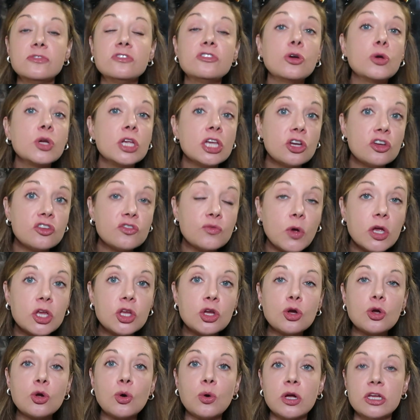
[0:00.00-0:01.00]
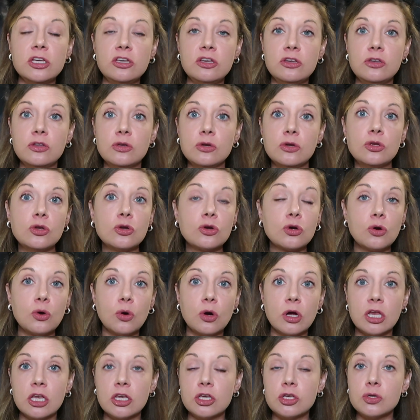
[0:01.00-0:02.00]
So here's what you're going to do. You're
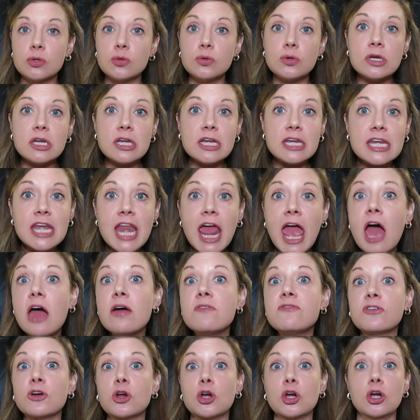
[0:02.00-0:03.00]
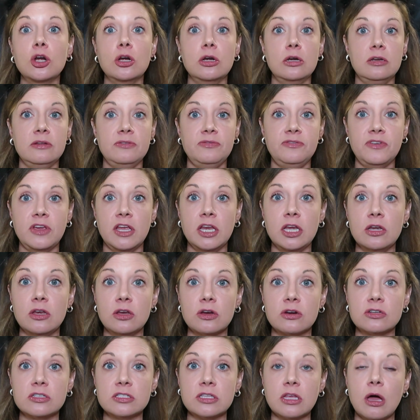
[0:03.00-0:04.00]
going to never defend
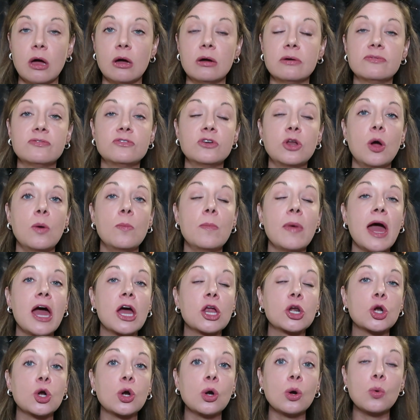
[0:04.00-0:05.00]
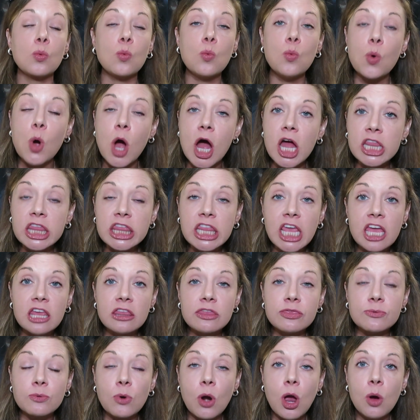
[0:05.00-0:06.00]
yourself, no matter what
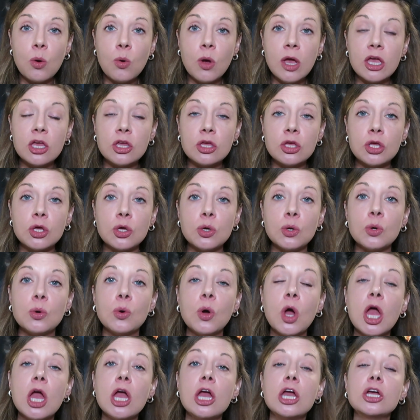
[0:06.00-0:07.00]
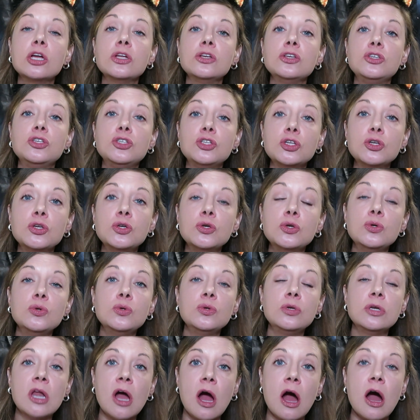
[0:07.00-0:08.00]
they throw at you.
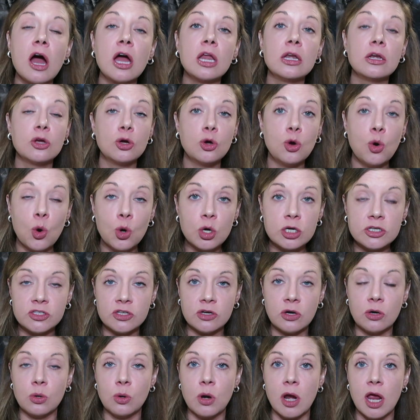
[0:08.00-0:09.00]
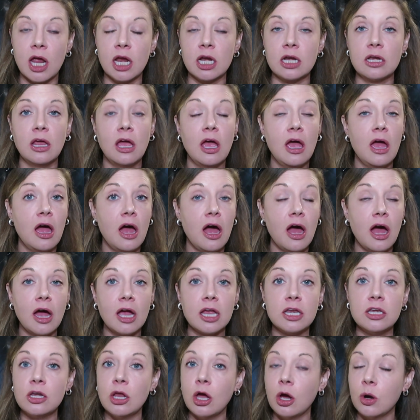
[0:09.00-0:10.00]
Do not course correct.
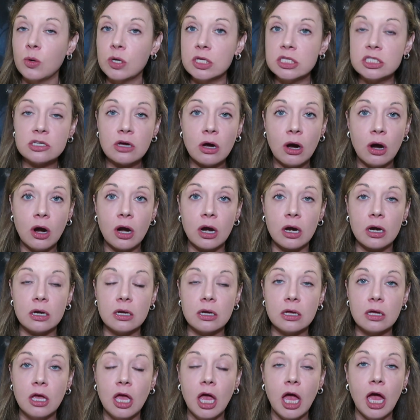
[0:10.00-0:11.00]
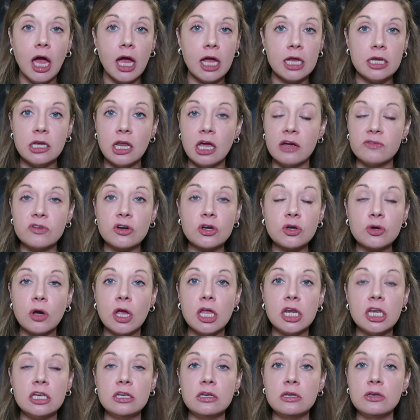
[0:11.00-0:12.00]
I know it's hard. I never
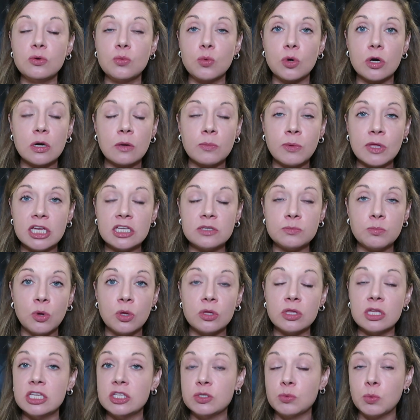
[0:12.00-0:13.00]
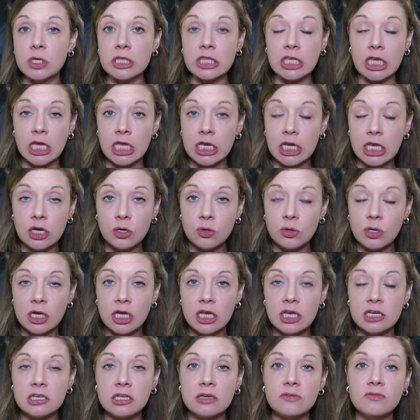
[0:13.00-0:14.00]
credited workplace bullies with any
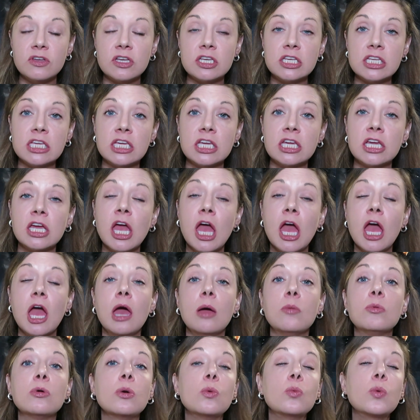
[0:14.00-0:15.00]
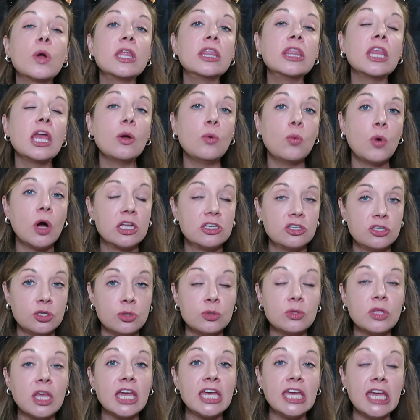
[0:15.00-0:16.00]
creativity, but when they want
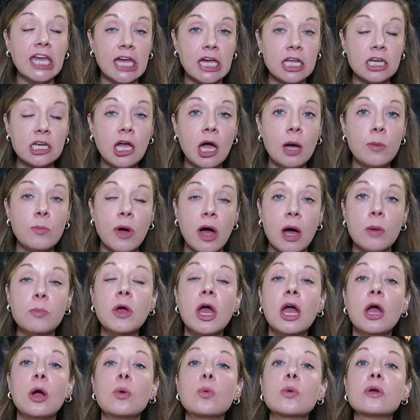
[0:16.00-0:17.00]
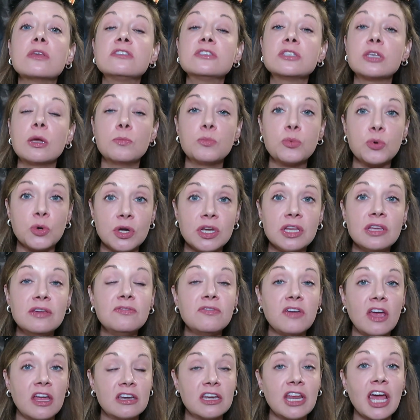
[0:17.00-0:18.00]
to, they can come up with some
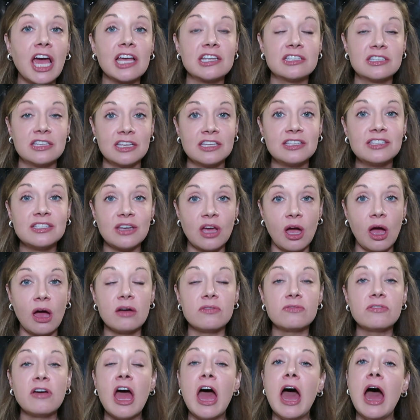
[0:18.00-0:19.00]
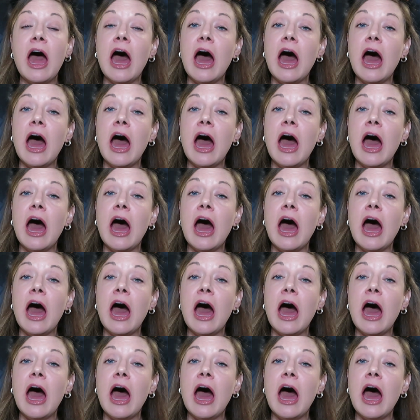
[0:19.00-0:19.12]
pretty fantastic stuff.